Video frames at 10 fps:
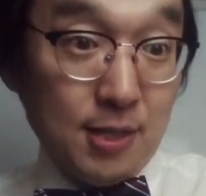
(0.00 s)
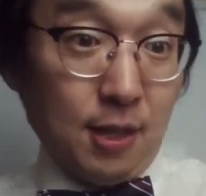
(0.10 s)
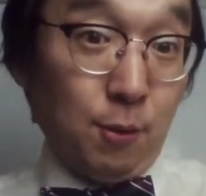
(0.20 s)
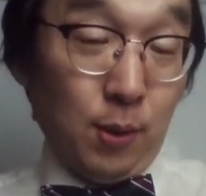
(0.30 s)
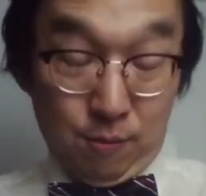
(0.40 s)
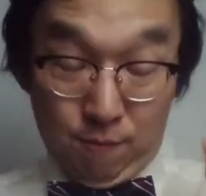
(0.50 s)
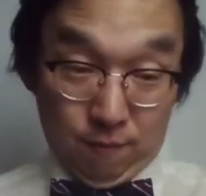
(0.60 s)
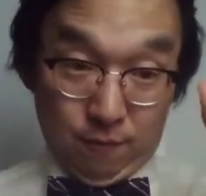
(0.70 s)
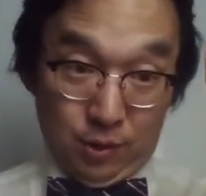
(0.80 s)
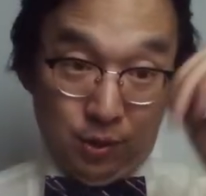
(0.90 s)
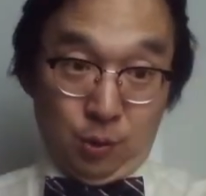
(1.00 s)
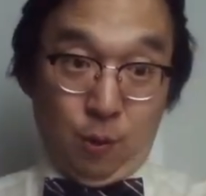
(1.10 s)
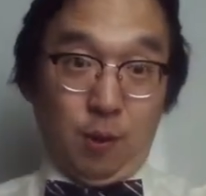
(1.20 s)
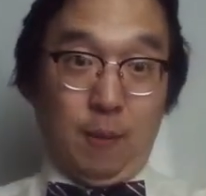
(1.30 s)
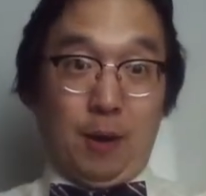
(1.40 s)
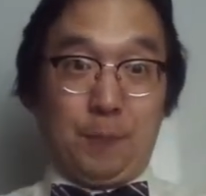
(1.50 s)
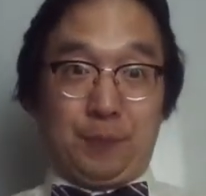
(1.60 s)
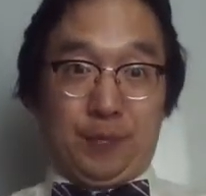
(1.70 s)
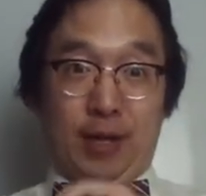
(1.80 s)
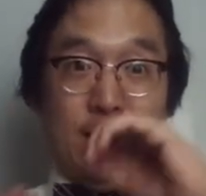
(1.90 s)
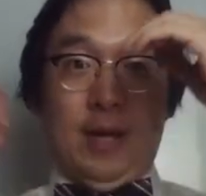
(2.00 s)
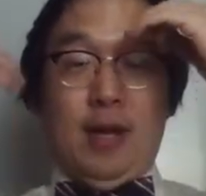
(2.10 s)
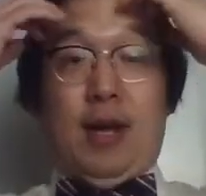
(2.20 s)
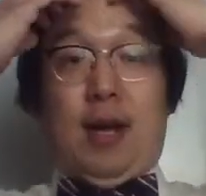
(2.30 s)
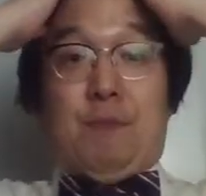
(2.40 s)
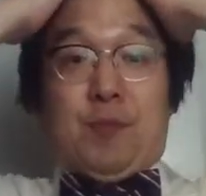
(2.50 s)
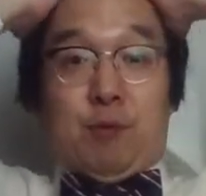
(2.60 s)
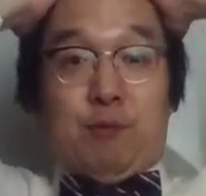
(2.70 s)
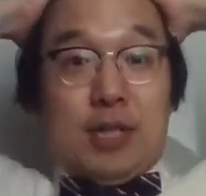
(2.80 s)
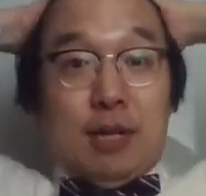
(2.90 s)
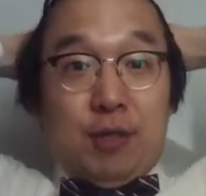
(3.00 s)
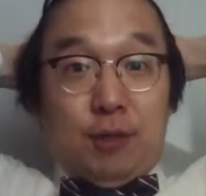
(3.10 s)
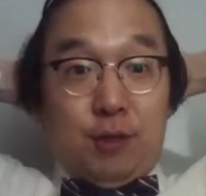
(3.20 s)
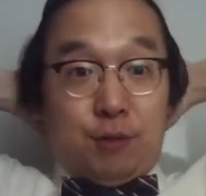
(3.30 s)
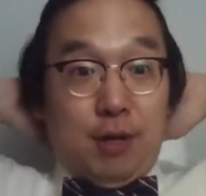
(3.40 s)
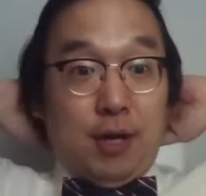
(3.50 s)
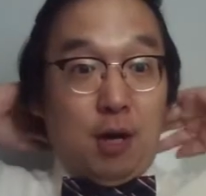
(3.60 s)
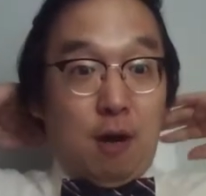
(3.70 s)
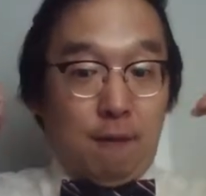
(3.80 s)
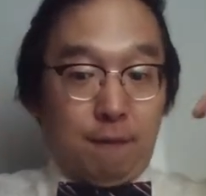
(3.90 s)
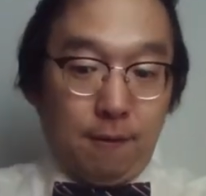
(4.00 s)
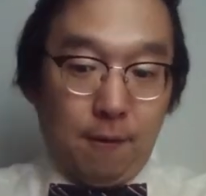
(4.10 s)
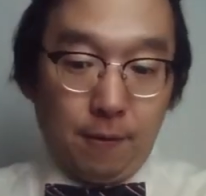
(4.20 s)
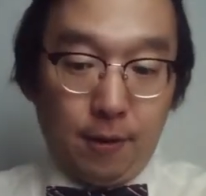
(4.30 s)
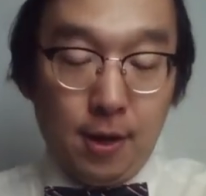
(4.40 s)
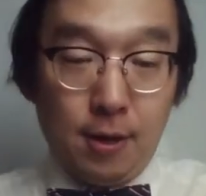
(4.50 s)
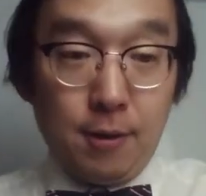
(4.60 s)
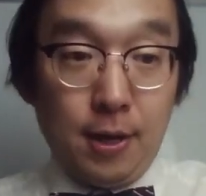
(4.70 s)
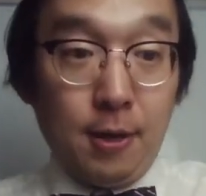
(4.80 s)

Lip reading: what we're going to talk about. Okay, risk and return trade-off. Right.